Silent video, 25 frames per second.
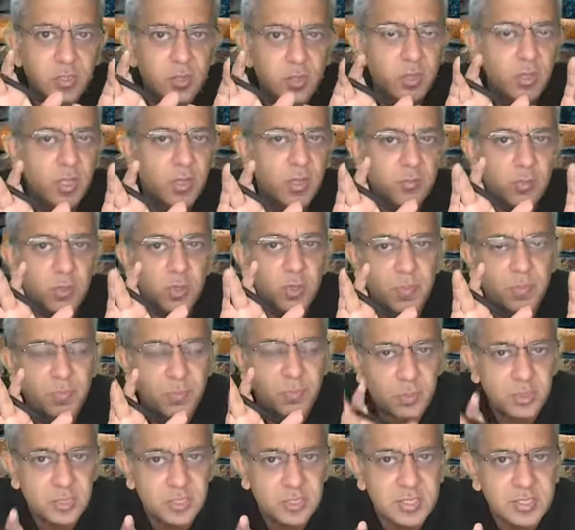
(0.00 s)
So therefore the
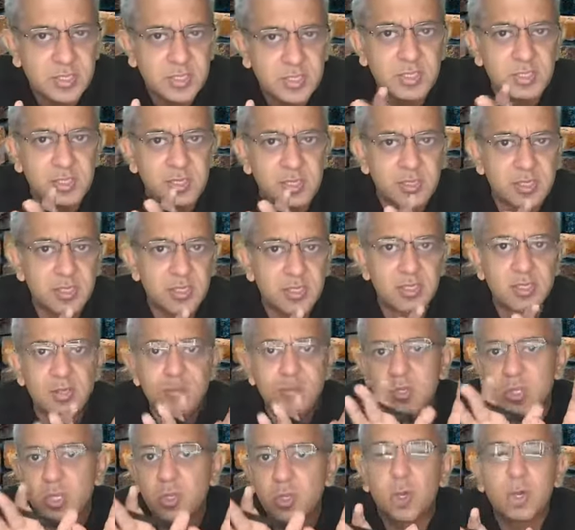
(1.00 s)
processes, the
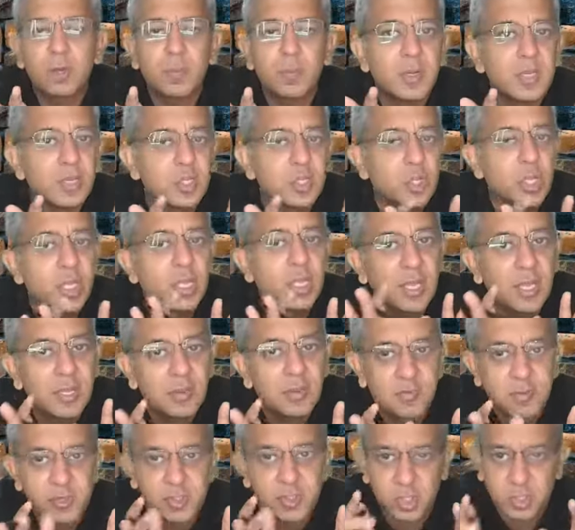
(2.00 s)
systems are not much there. The
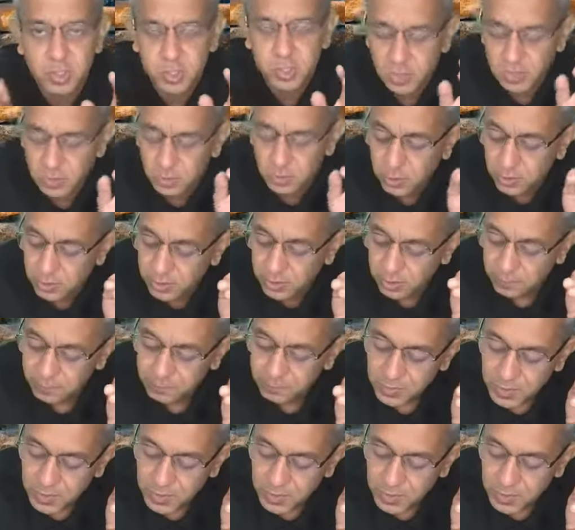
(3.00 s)
infrastructure is not there.